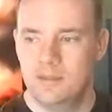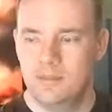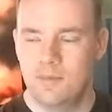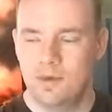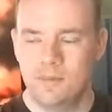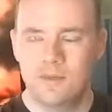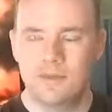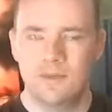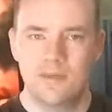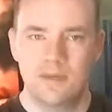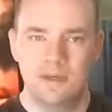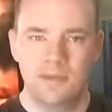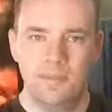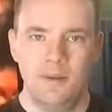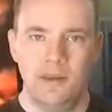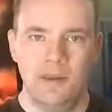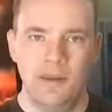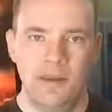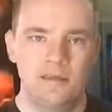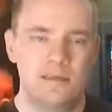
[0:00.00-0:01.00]
the moment's going to
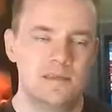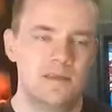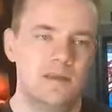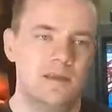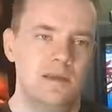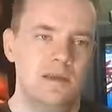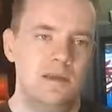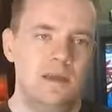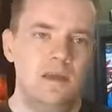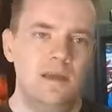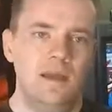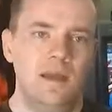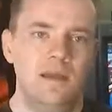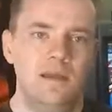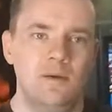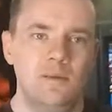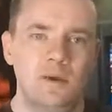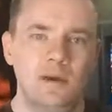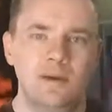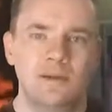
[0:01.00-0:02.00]
pass.
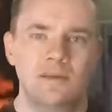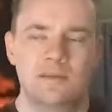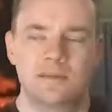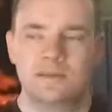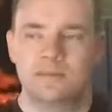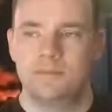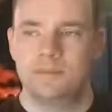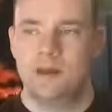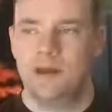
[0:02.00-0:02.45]
Anyways,